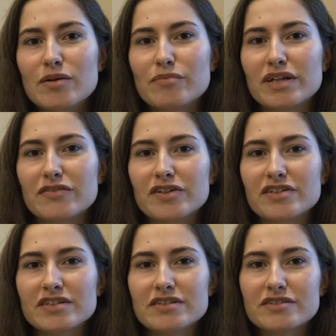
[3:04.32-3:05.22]
But if you
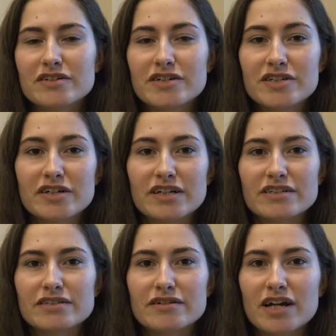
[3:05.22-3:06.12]
just search on
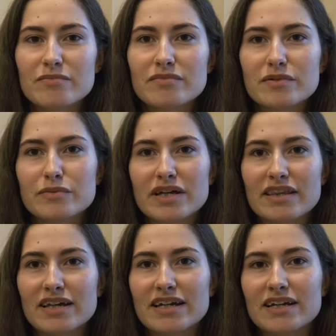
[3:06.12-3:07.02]
Instagram
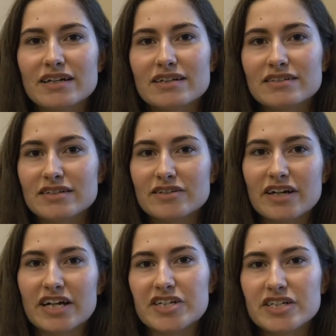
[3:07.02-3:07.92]
with like the
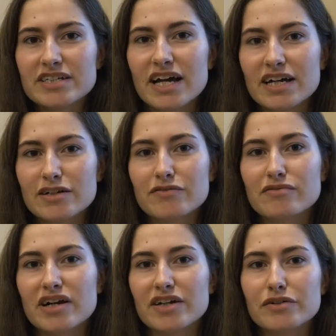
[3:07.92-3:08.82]
location tag of
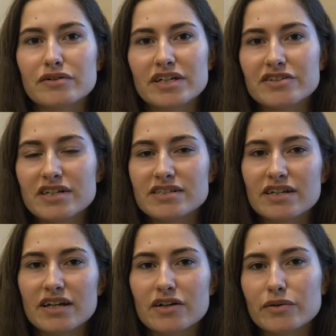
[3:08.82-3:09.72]
where you're
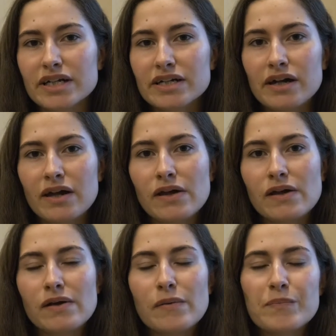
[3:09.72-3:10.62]
interested in going,
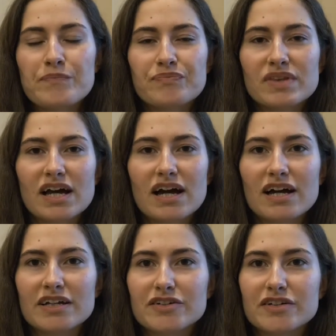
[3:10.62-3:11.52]

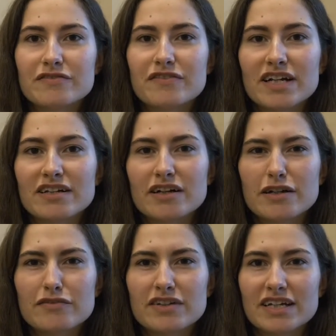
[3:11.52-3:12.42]
uh, you can find a
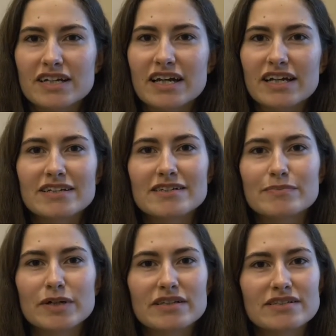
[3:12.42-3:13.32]
lot of like hidden
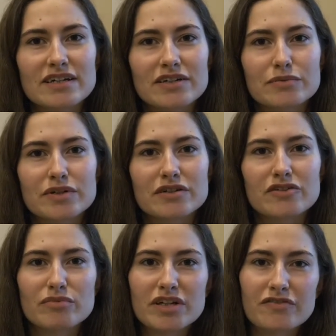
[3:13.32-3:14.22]
spots that you wouldn't
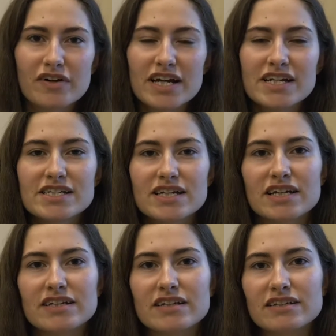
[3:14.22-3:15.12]
normally find,
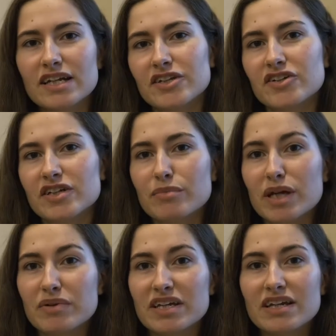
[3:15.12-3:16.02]
and then you can
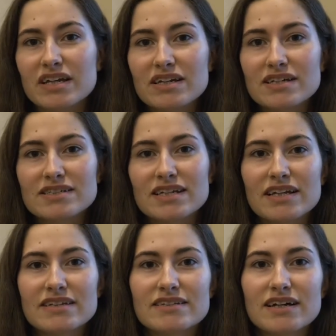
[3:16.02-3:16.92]
maybe
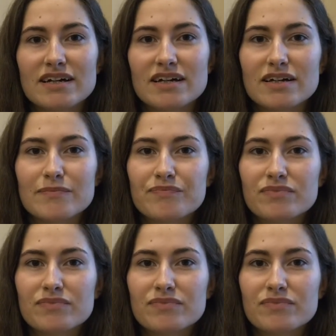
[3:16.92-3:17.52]
send the